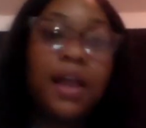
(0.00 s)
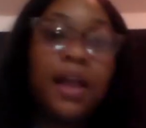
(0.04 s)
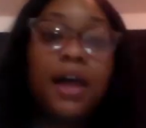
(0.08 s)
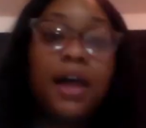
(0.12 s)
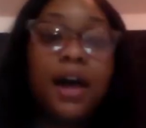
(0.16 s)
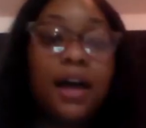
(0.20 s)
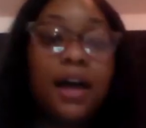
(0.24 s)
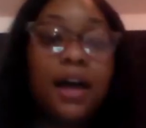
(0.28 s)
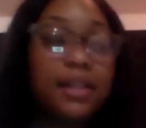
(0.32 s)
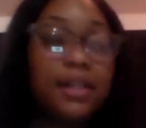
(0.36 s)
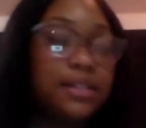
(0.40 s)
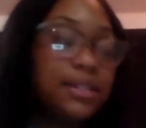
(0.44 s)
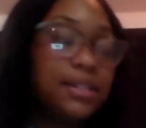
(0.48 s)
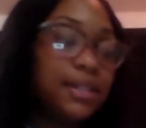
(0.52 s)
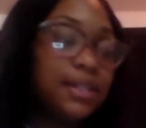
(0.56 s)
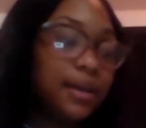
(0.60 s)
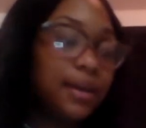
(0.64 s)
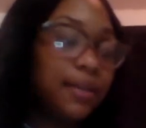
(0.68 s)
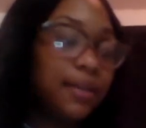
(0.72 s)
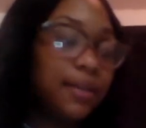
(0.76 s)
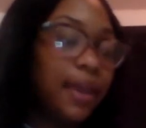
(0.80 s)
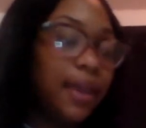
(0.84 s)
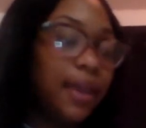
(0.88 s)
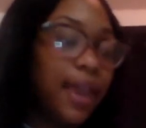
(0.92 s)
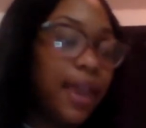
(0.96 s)

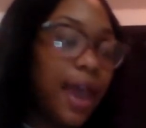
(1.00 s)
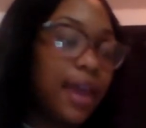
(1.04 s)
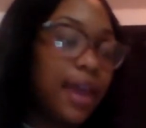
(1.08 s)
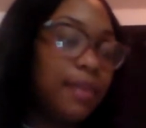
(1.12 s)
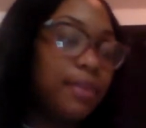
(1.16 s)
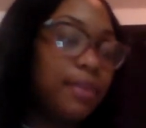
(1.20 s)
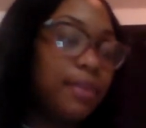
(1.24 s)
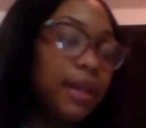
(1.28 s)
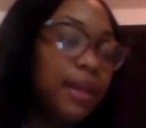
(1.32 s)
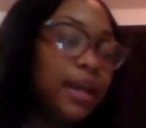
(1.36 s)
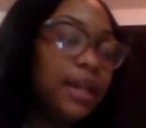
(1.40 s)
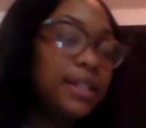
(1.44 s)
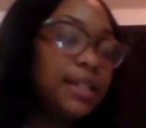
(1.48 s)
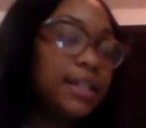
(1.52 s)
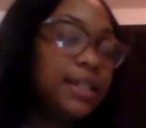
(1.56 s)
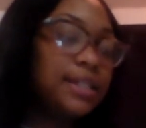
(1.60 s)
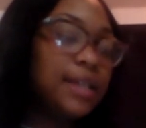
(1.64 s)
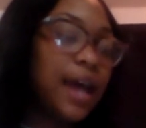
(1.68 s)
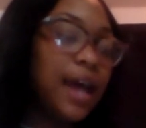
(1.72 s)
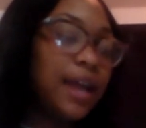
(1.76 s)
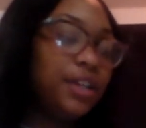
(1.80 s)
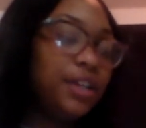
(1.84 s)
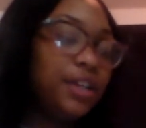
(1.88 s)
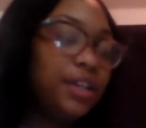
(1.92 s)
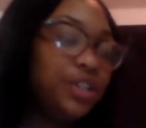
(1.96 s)
until the caterpillar
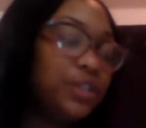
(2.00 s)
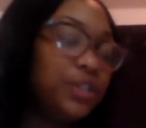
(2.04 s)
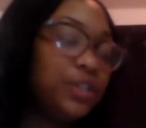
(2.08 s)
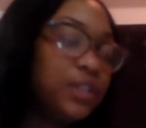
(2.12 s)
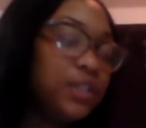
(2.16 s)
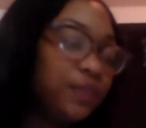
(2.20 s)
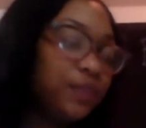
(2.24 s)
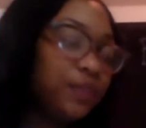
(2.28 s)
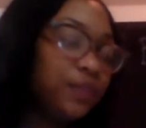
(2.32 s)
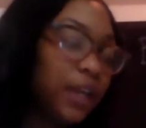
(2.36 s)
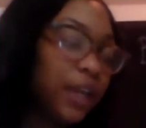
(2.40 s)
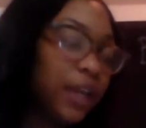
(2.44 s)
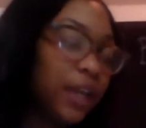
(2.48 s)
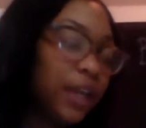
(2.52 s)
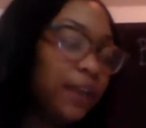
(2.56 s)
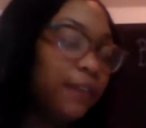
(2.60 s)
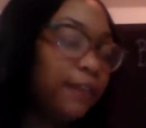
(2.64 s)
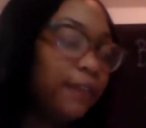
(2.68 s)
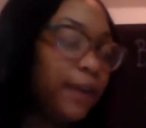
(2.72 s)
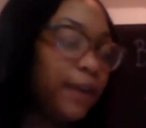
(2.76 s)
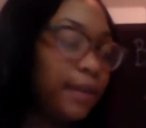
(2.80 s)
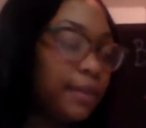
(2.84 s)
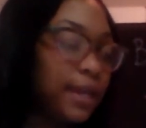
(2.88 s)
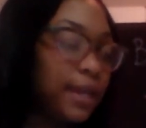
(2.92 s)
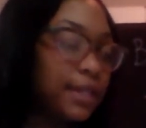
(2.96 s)
inside chews free
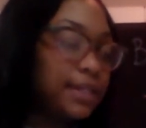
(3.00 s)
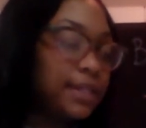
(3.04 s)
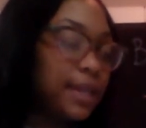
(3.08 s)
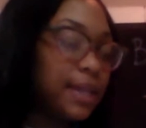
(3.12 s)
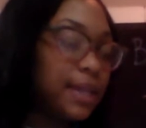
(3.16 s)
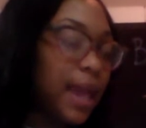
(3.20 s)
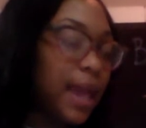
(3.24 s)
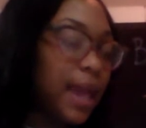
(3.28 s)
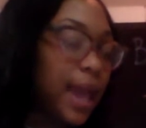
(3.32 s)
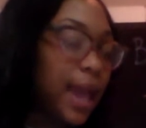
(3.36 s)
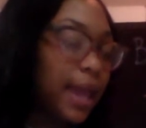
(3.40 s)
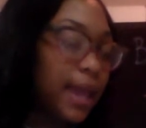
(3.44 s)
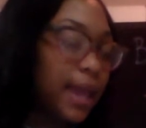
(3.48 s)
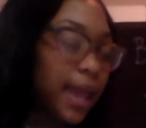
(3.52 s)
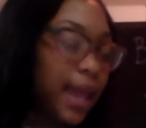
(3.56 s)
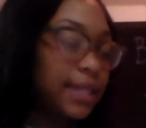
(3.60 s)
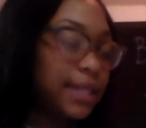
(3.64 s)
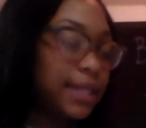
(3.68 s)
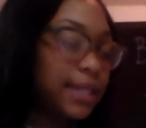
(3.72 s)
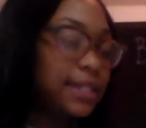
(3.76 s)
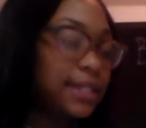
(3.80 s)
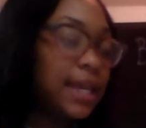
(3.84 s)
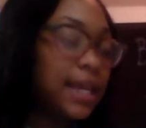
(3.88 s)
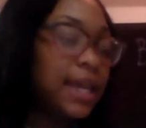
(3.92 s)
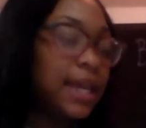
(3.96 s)
from its egg
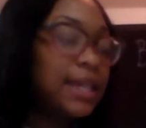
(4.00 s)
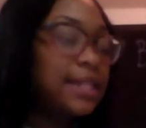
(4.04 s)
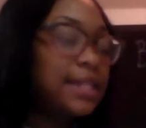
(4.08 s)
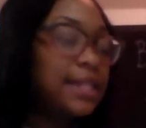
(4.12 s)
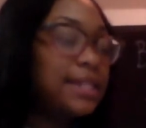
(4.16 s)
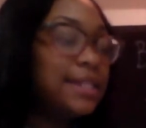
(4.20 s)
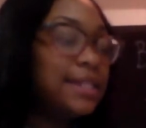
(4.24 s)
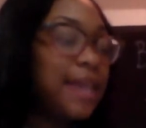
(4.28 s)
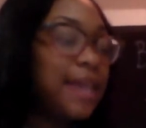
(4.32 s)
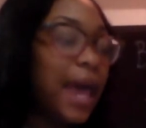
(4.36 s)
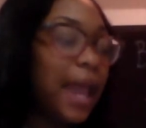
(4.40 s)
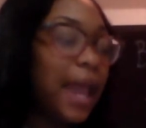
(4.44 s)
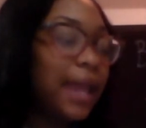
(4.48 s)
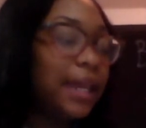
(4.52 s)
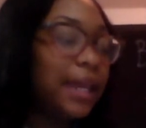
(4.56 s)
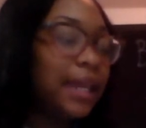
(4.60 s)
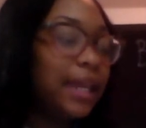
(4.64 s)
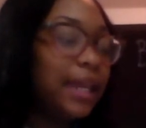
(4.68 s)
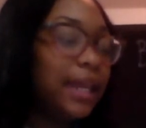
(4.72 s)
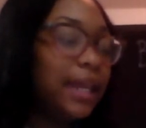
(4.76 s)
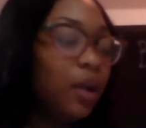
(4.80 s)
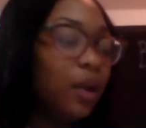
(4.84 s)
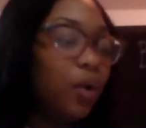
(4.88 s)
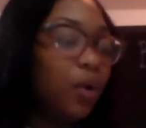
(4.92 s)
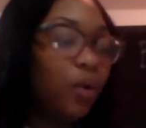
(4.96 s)
case,
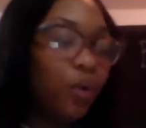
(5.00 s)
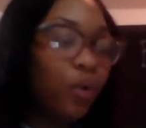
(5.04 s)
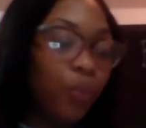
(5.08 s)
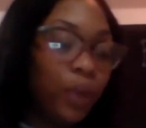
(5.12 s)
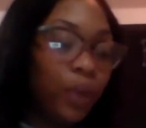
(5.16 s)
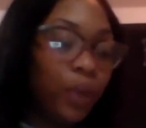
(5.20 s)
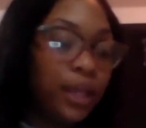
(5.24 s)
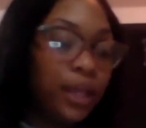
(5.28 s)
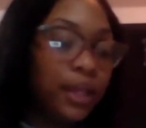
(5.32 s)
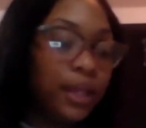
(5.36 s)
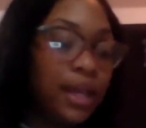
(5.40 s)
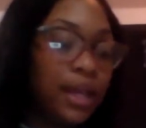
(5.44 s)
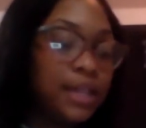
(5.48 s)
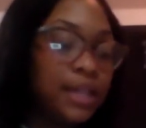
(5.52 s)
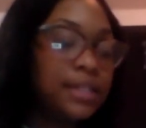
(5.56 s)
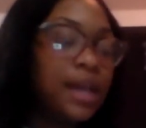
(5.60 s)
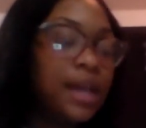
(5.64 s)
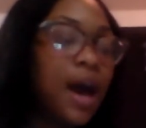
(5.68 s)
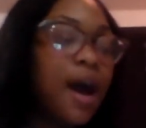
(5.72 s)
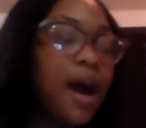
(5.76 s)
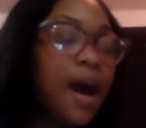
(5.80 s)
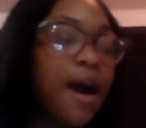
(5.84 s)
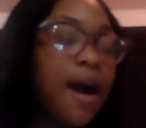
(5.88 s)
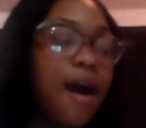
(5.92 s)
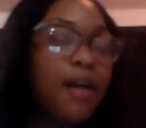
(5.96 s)
tiny, wingless,
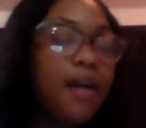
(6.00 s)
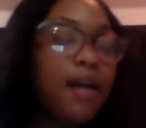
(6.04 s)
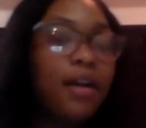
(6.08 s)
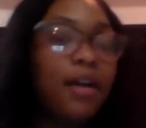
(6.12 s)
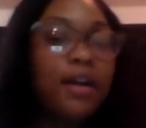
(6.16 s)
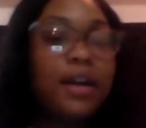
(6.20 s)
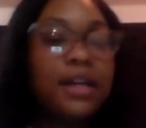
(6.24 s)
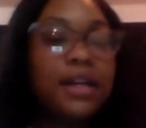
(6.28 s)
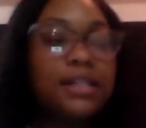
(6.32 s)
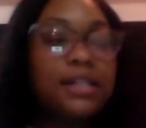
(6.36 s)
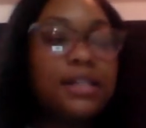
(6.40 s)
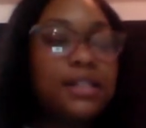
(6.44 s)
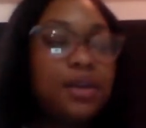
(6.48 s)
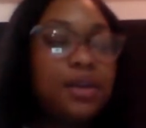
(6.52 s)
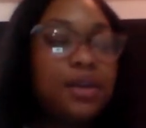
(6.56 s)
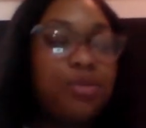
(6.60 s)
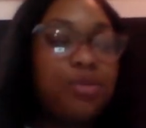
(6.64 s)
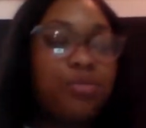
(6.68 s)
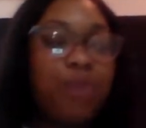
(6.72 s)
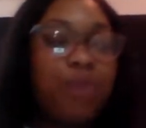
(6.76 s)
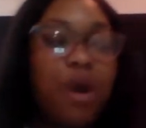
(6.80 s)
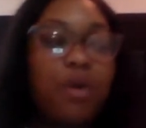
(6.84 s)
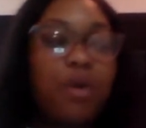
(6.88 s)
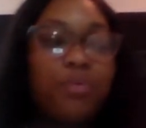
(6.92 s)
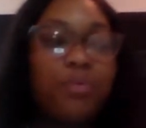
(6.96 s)
hungry to
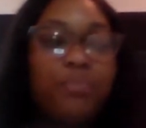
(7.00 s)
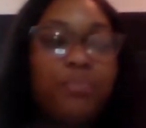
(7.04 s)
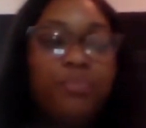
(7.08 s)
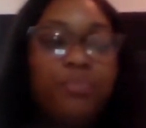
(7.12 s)
grow.